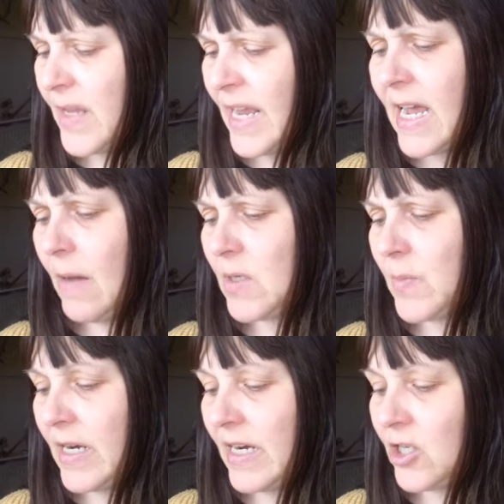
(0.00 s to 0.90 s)
Income's
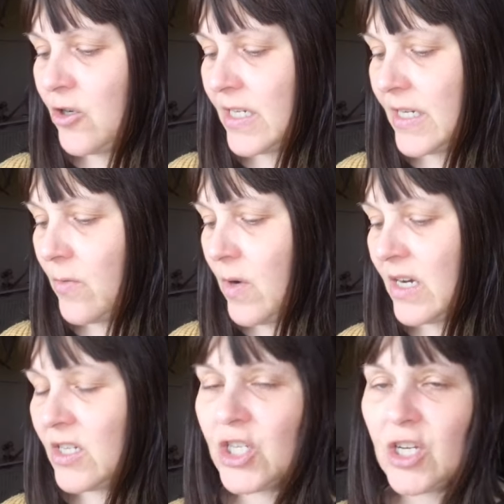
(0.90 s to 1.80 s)
been an interesting
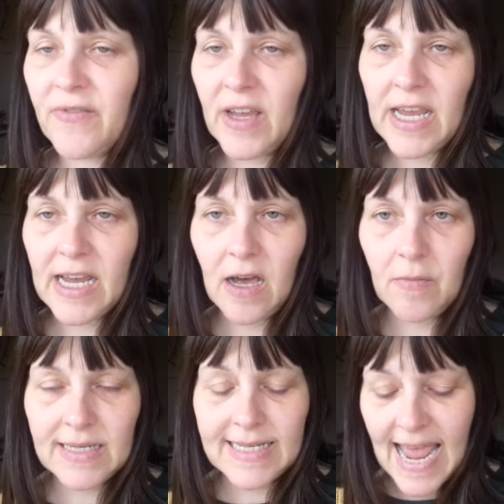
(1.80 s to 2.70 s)
one. Survey
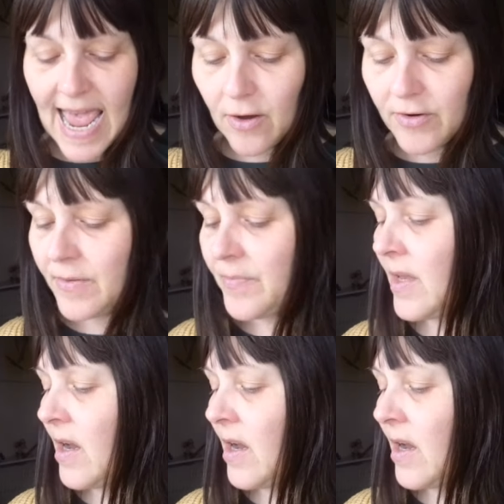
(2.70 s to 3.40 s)
income down.